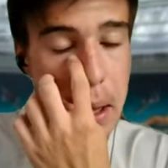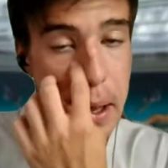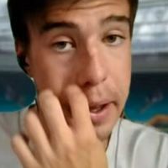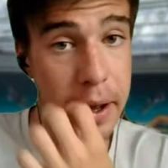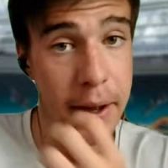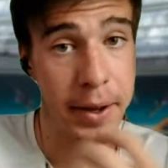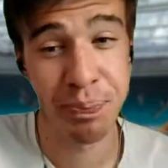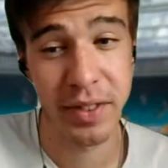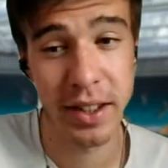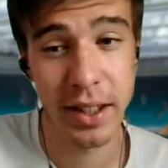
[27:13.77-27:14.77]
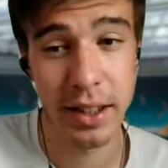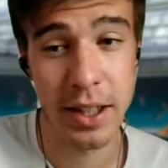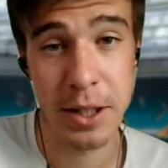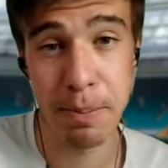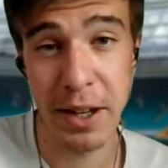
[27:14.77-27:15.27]

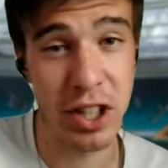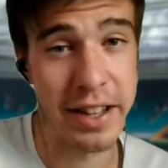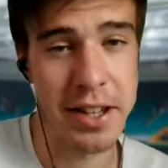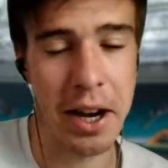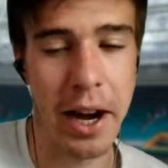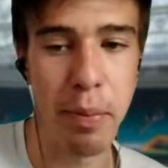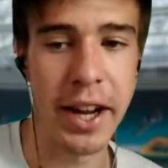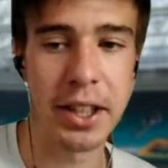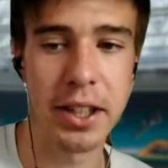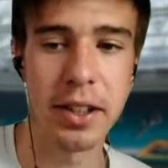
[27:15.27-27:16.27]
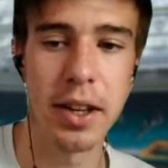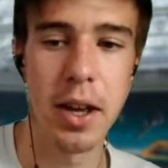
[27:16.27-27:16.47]
especially a tiebreak.